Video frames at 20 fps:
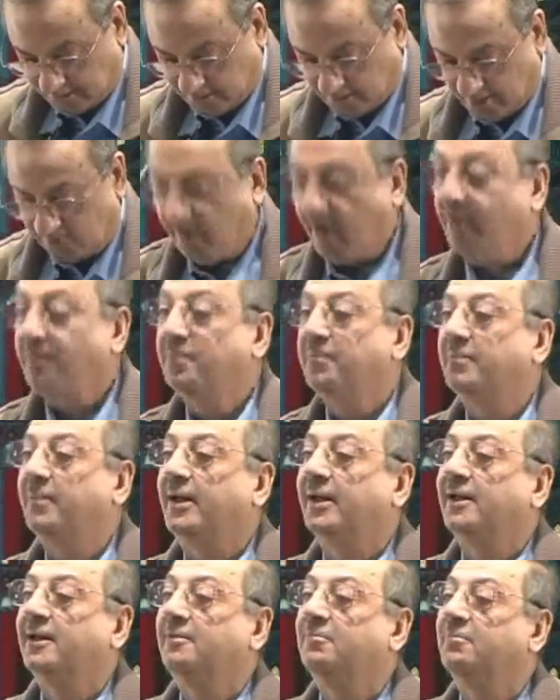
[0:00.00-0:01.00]
Wa
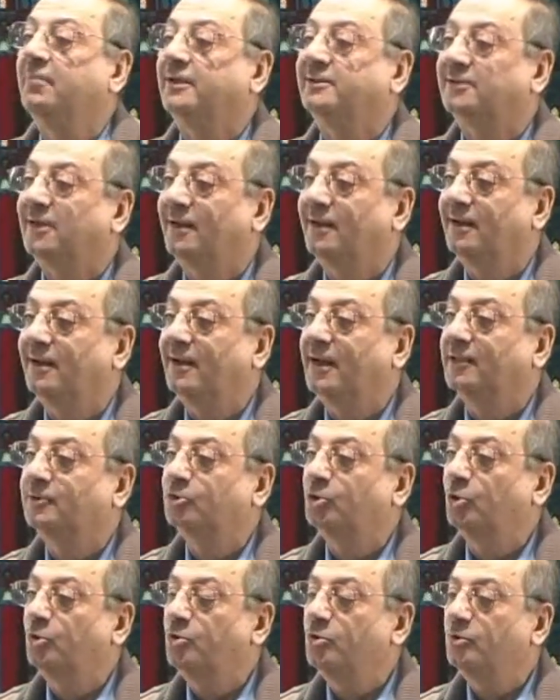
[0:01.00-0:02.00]
ammal
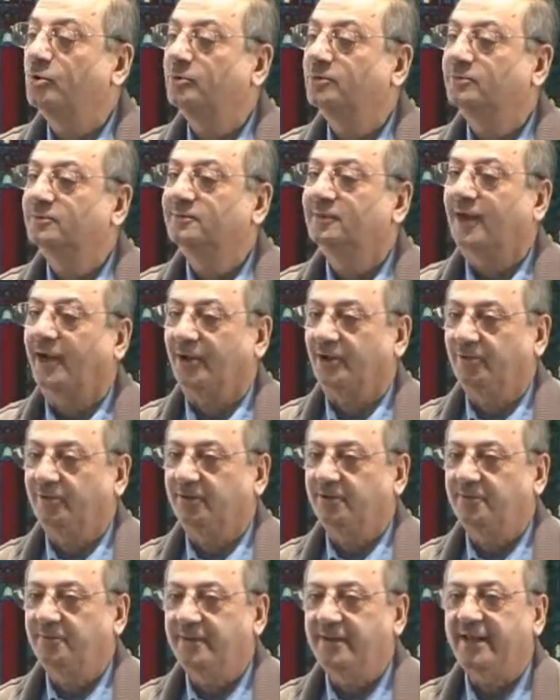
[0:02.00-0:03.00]
majallatu. Are you
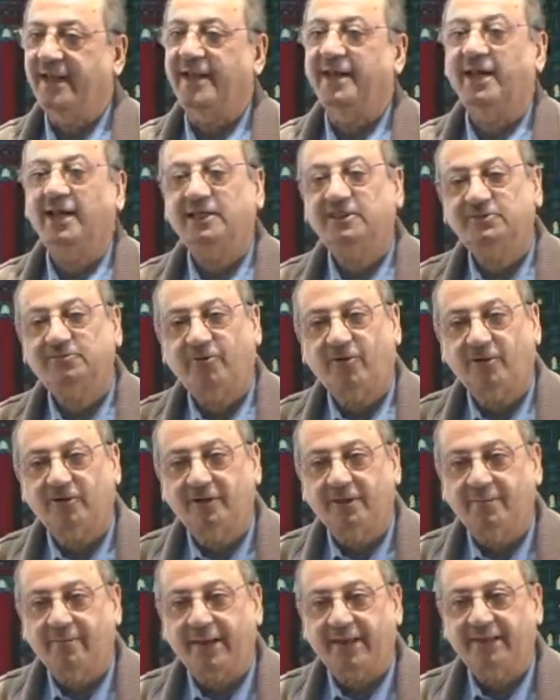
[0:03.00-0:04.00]
with me? And as for
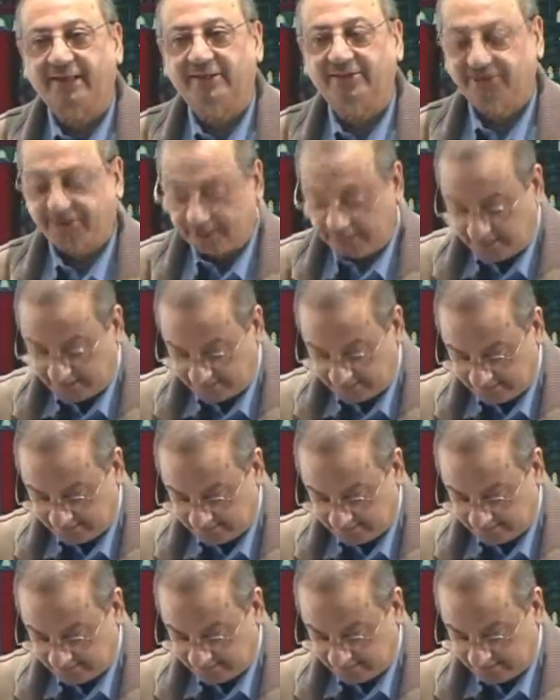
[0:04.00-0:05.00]
the magazine,
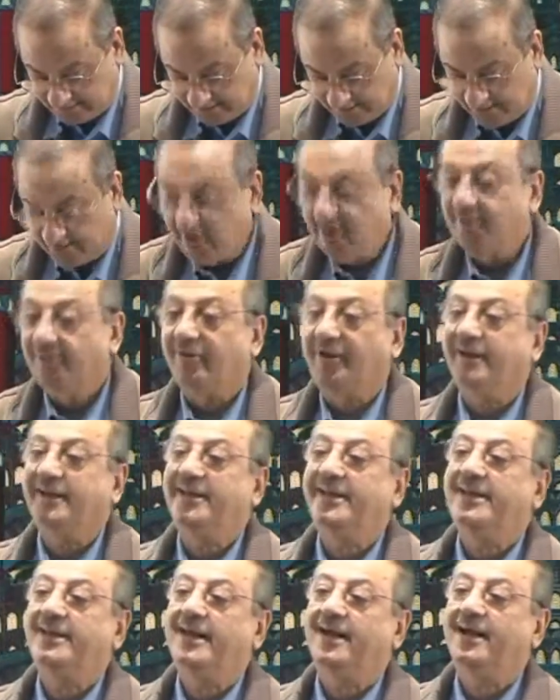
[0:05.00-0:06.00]

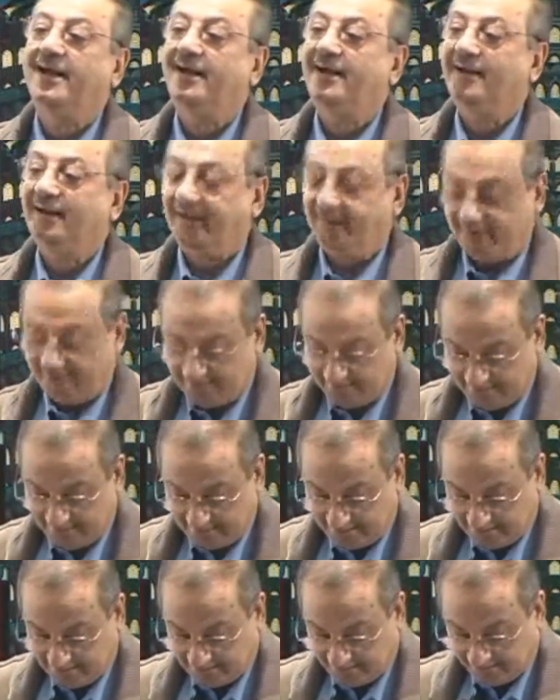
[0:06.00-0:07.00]
fahiya
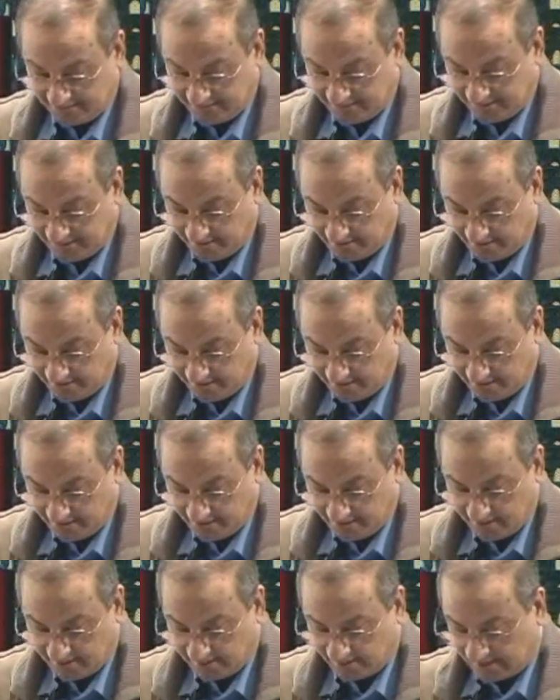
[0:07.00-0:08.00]
bi
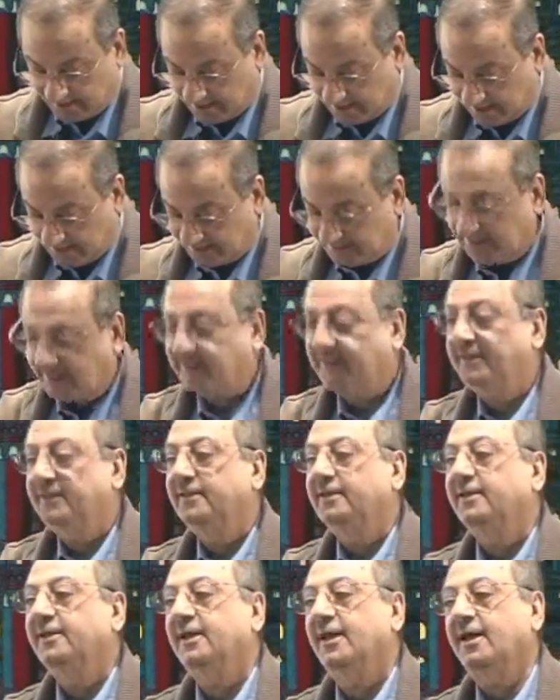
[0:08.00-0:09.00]
salasati
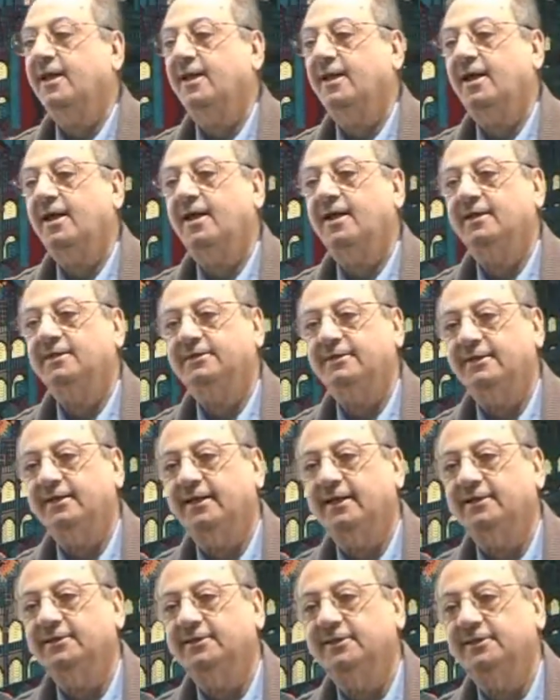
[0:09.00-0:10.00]
riyalatin.
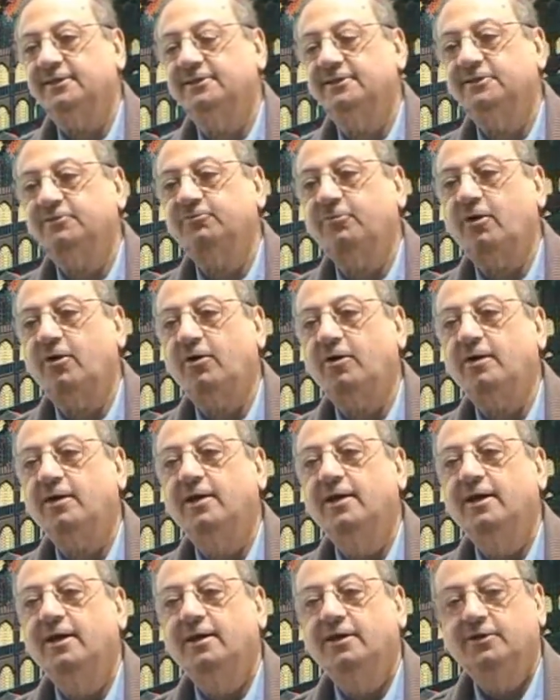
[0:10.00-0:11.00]
And this is for
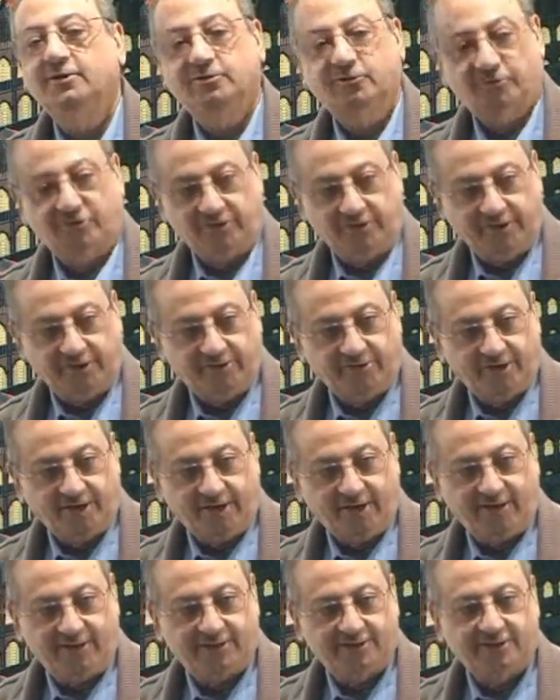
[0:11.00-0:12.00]
3
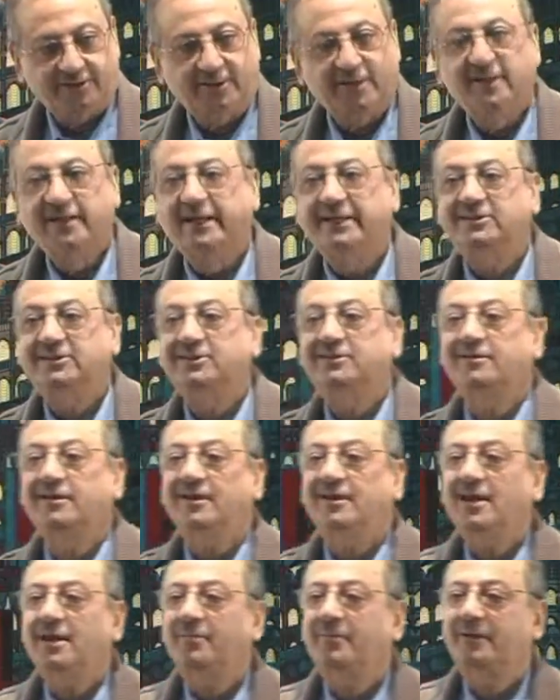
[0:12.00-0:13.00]
riyals. Is it
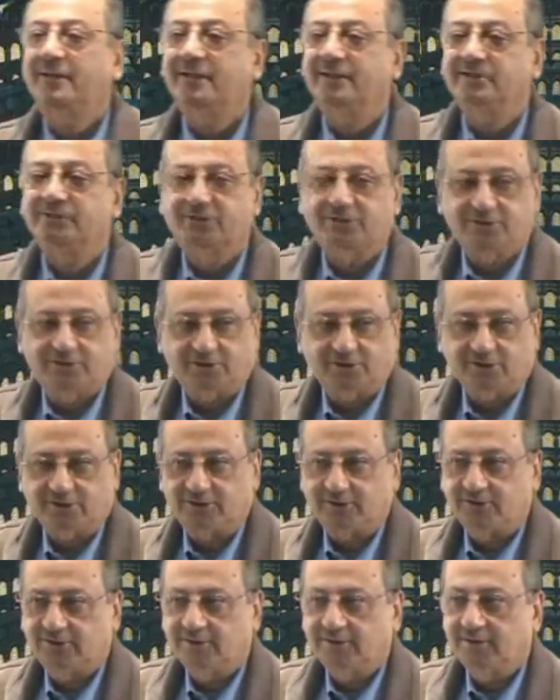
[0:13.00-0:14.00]
clear, brothers and
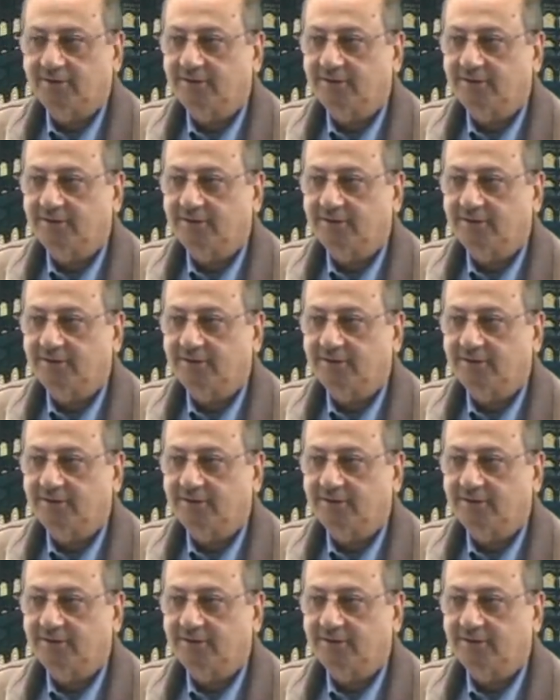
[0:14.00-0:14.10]
sisters?